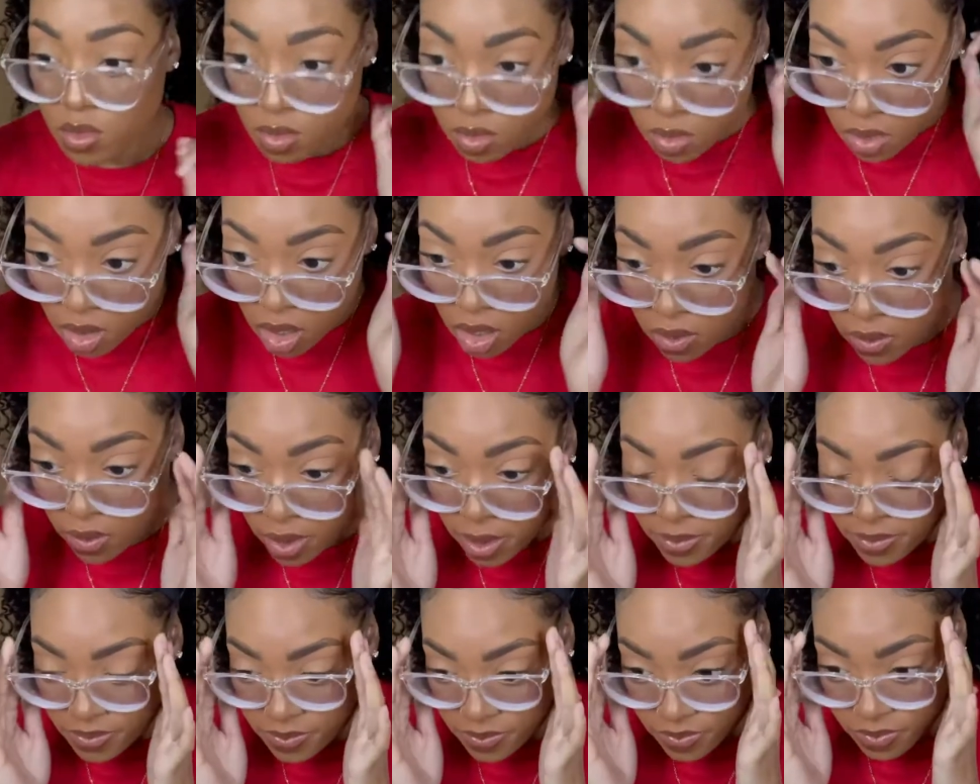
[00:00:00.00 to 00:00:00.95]
Okay.
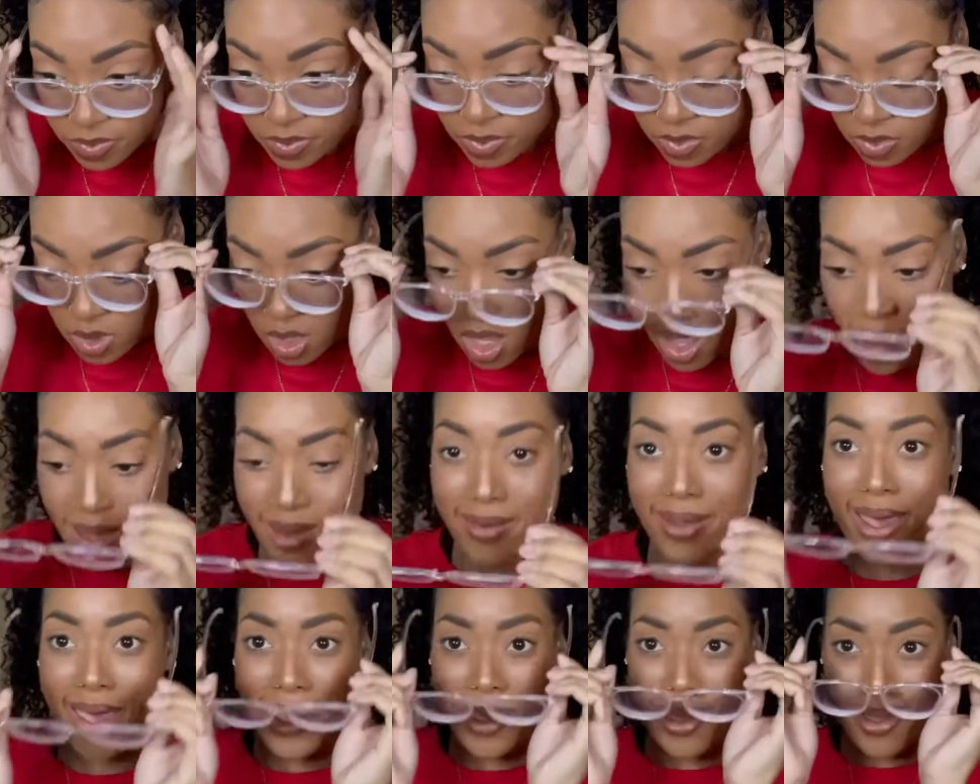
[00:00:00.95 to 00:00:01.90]

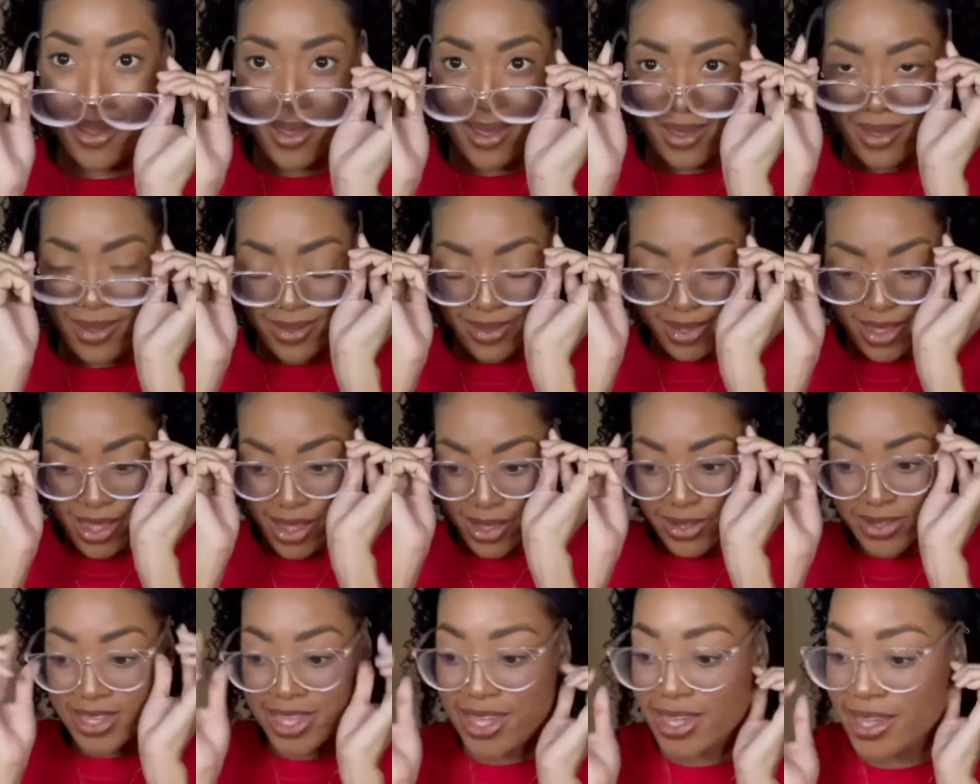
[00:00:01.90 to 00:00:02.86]
Okay,
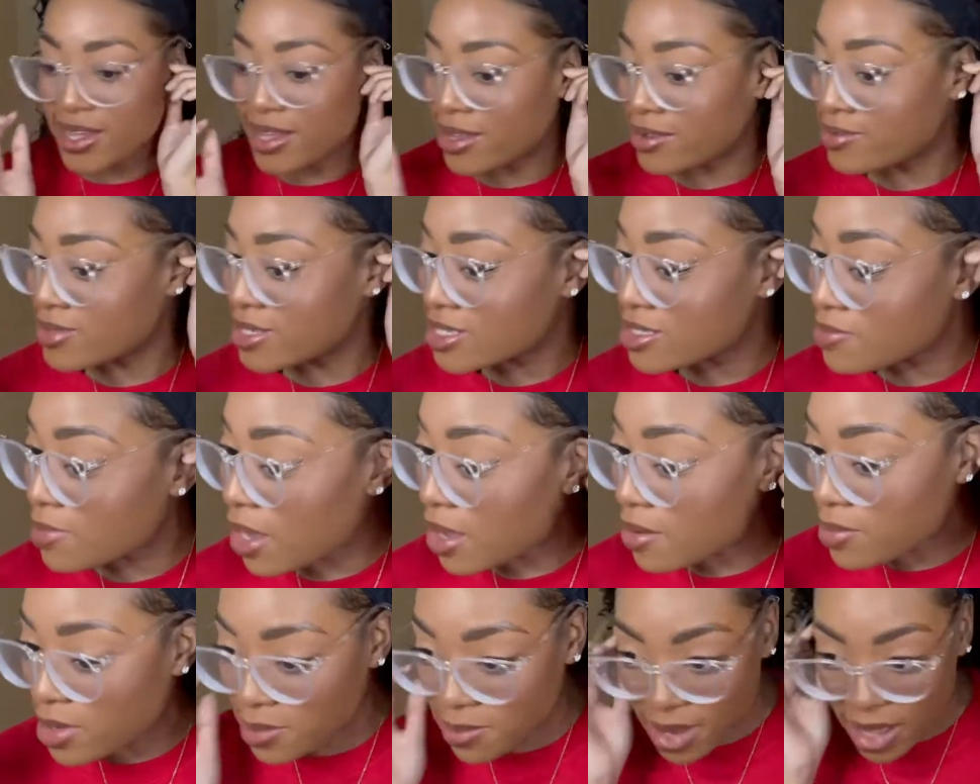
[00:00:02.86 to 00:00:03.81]
hold up. This might
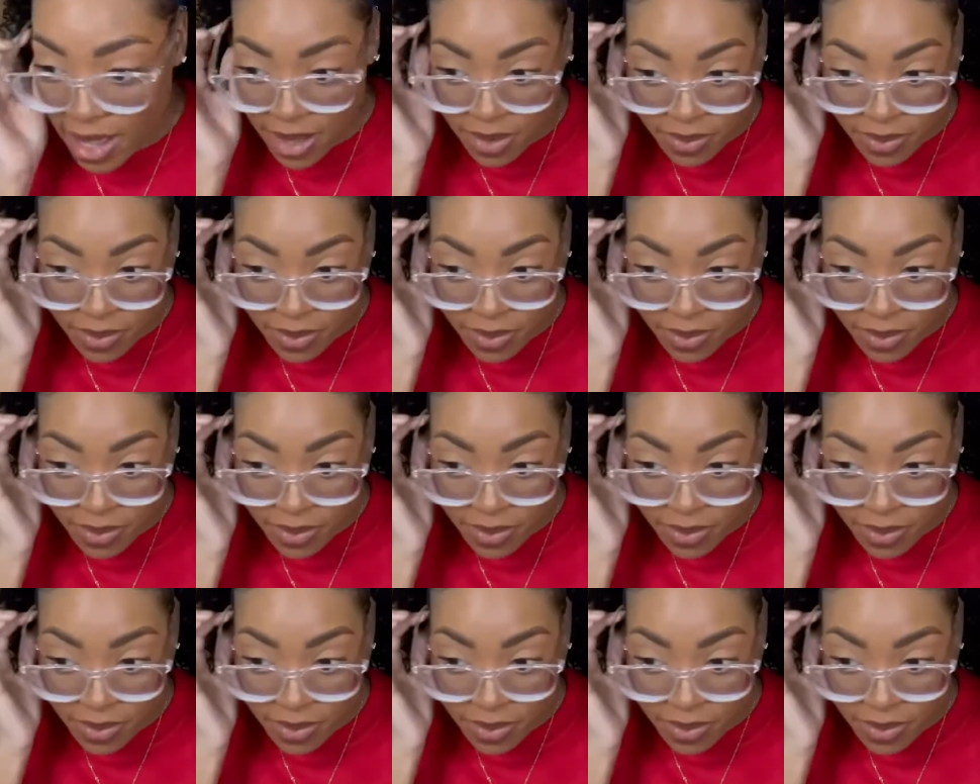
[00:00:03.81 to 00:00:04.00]
be my,